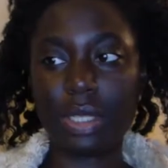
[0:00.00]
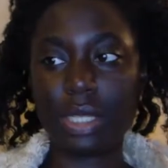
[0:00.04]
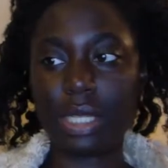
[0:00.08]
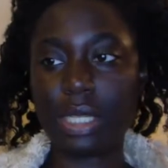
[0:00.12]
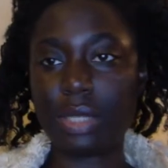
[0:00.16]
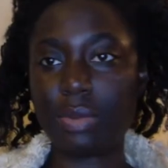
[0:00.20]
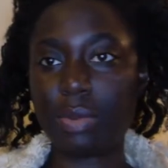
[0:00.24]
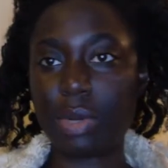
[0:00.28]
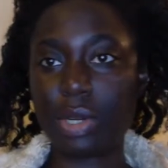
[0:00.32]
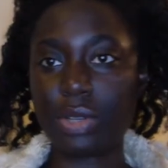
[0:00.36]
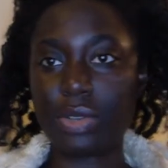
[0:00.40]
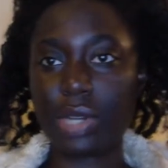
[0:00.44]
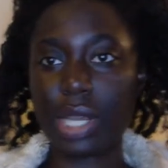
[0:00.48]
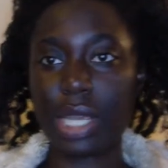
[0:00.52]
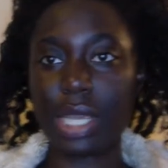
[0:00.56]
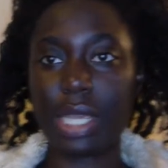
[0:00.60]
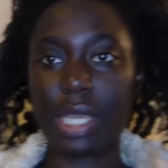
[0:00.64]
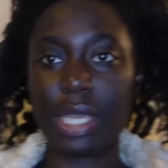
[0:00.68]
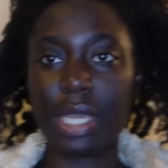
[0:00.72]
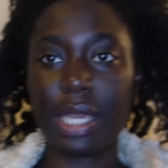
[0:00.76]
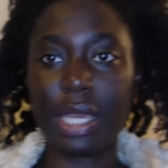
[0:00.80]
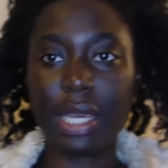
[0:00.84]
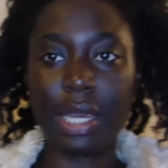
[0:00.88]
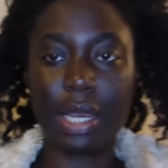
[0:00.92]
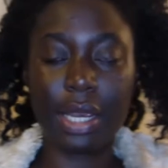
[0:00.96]
this brush right
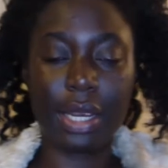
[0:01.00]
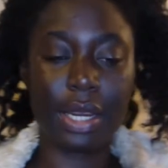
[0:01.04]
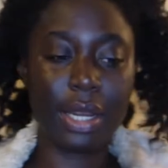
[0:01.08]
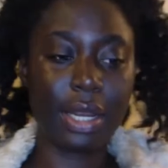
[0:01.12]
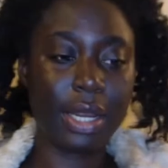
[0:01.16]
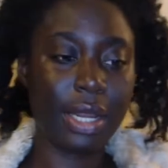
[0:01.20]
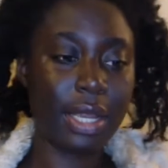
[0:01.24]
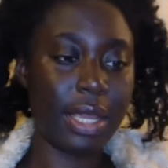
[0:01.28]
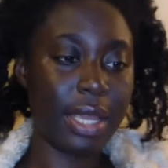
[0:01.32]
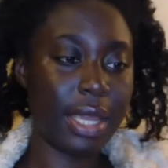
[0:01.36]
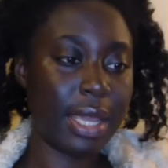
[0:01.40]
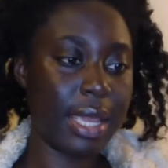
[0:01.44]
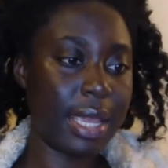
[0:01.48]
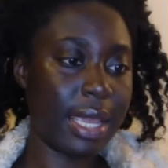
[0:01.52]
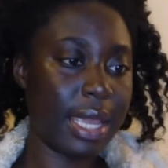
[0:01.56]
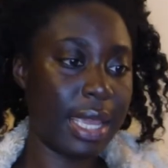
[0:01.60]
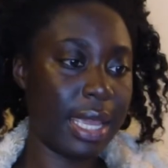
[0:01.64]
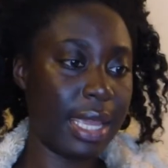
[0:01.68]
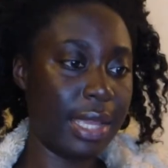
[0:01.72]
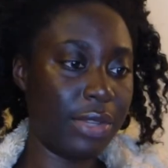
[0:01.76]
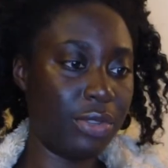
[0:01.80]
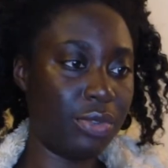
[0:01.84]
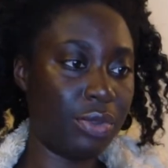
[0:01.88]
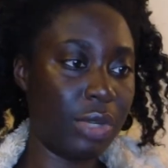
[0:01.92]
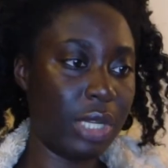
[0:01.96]
here.
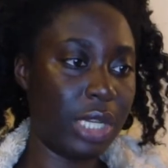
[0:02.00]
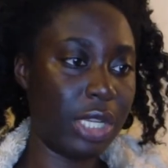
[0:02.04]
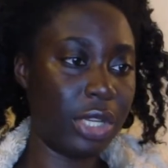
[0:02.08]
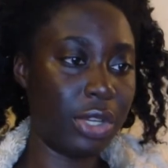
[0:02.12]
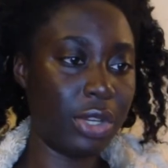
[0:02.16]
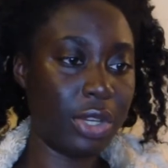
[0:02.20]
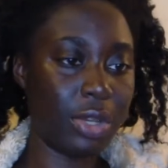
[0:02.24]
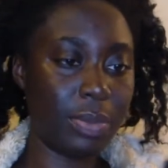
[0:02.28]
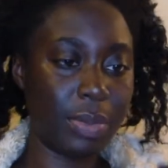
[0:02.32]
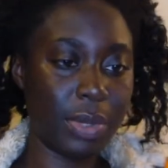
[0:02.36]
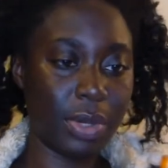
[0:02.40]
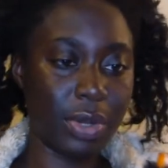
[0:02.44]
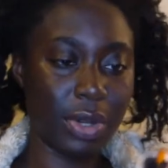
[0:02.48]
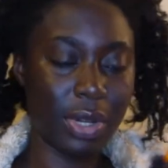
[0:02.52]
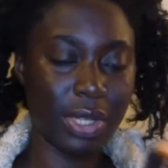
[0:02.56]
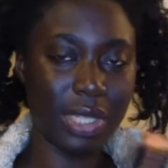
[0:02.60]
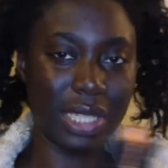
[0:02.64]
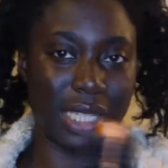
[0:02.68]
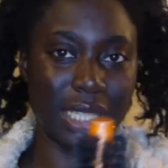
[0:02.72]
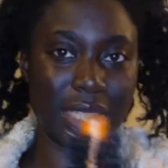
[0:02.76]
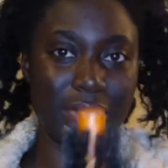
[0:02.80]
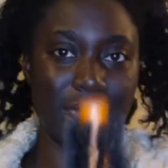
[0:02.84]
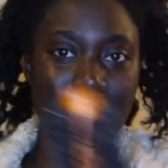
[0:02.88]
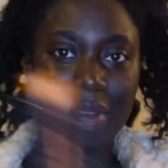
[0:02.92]
It's really good because it's